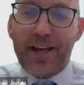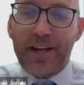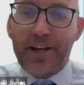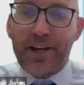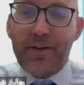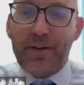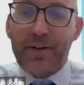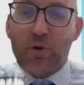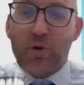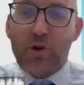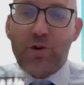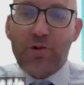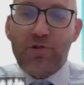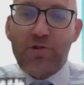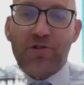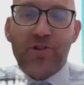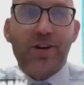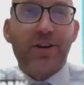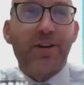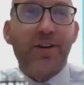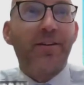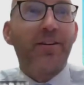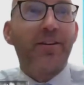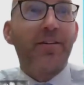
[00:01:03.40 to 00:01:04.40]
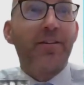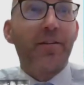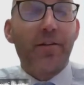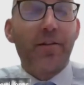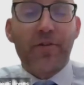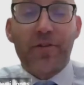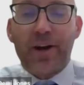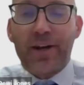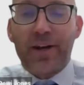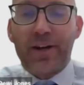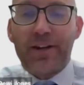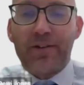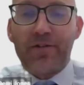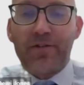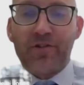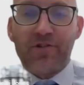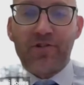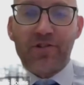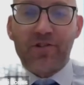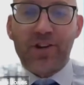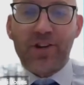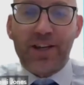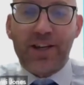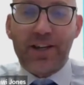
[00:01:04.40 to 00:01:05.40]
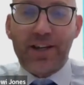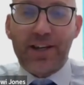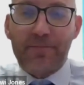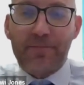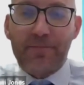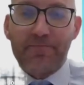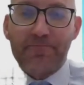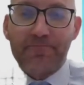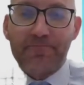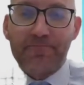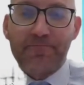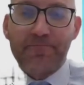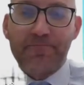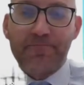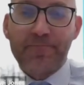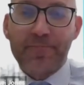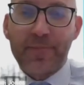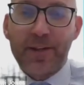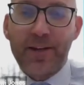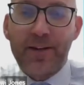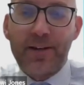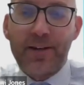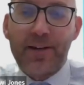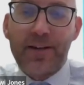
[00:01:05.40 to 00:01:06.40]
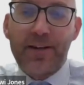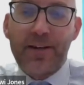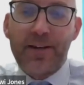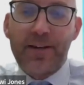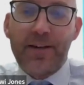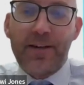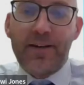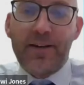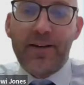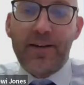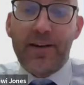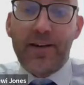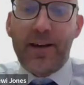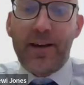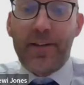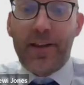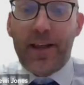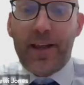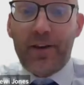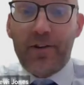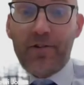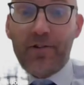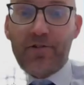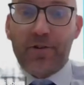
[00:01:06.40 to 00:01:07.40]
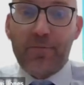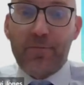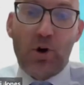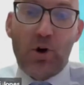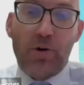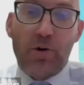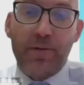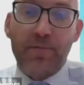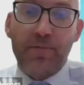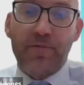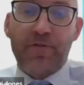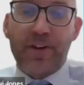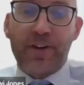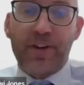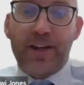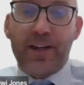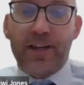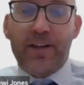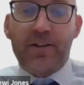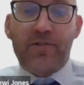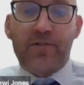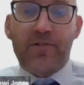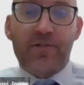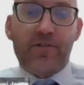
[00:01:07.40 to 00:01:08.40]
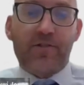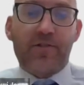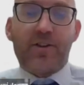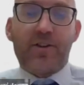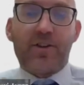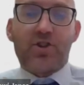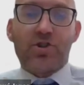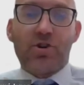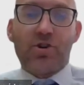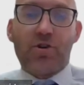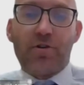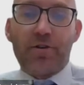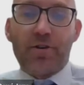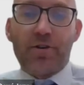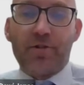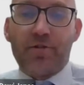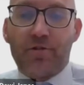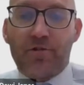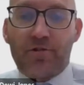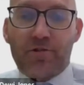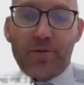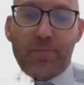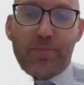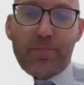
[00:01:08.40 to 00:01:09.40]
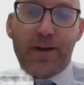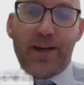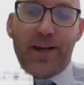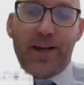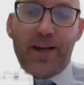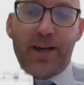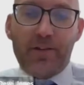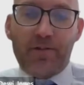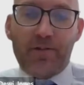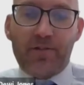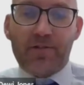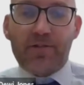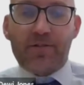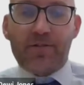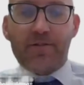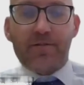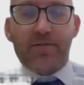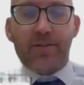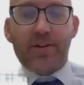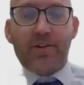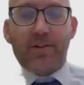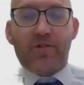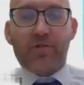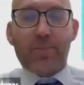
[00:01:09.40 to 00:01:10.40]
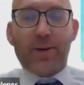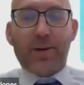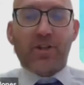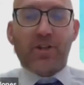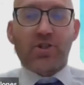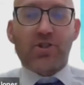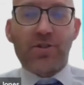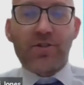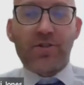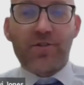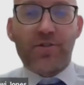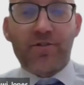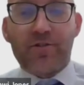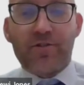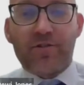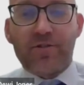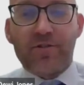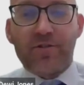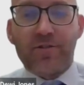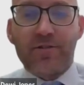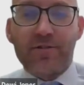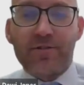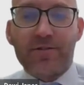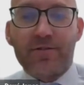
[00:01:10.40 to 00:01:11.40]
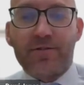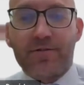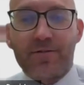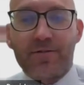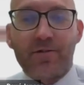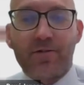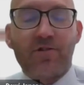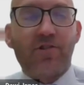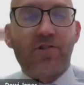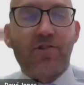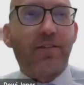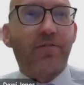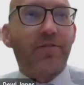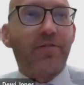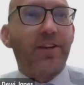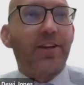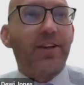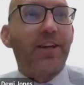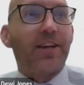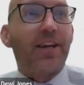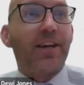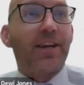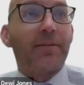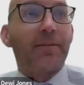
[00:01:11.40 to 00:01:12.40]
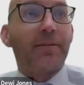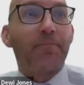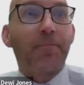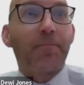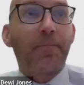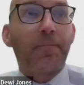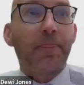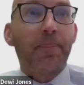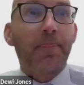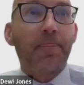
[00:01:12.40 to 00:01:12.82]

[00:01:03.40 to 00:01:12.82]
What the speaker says: letting in water, threatening to sink her. And then there's the mooring fees, insurance, repairs, inspections, and safety gear.